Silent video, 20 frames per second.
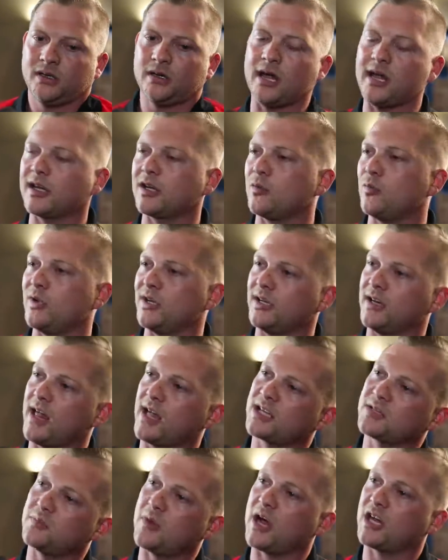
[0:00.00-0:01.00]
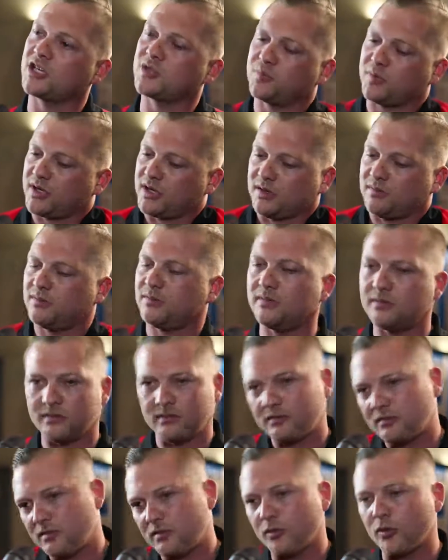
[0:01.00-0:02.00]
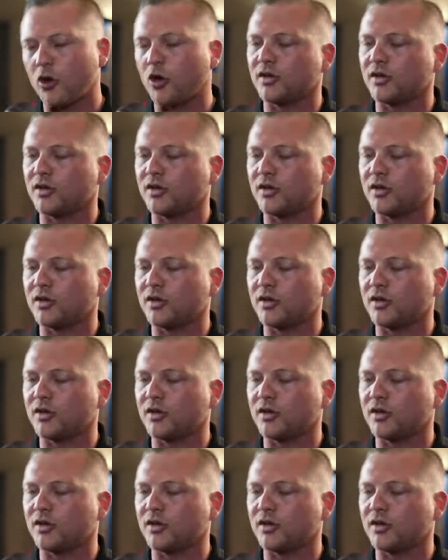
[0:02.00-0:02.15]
I can win the next match, but we're